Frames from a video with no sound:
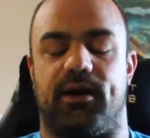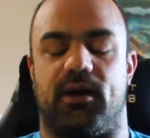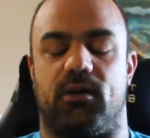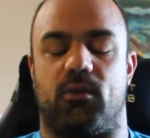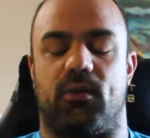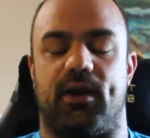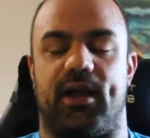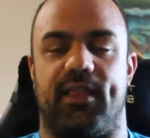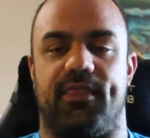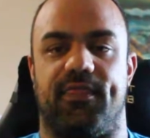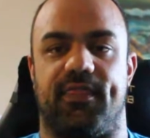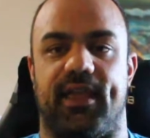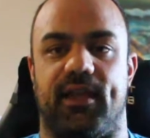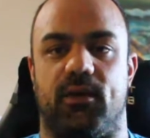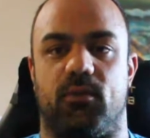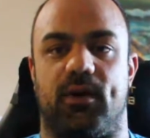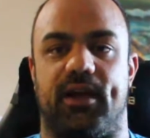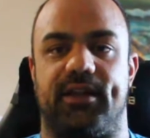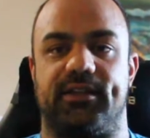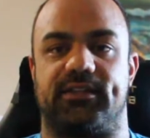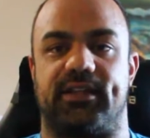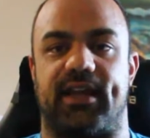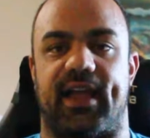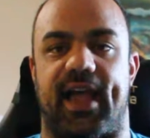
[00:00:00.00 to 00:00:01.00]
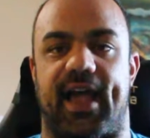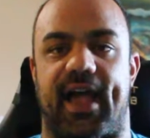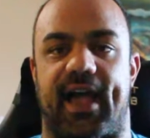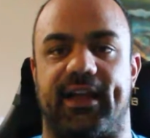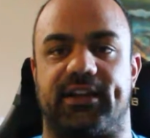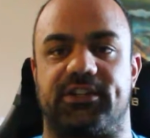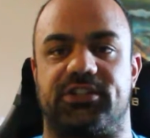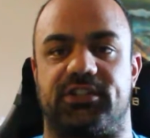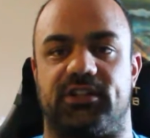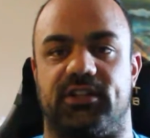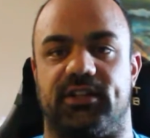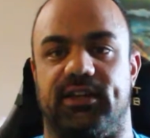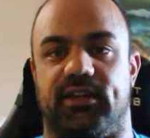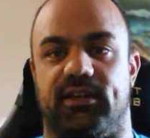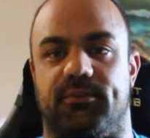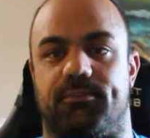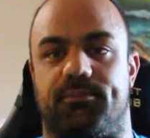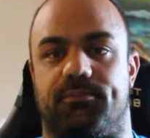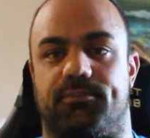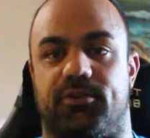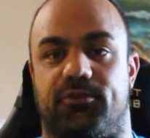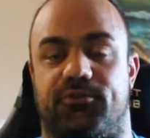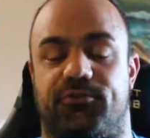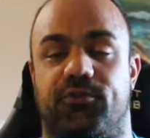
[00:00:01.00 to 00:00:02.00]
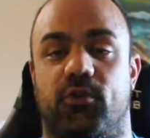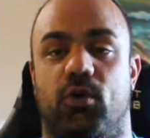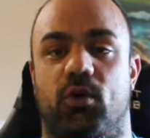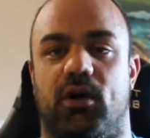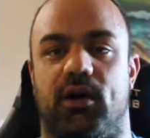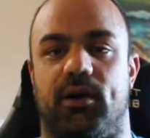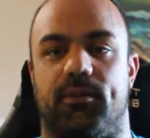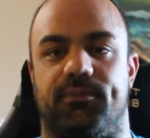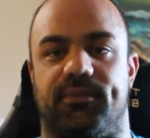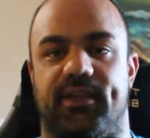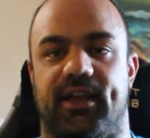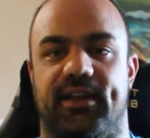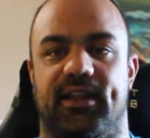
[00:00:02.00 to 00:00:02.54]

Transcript: but when they went to actually perform,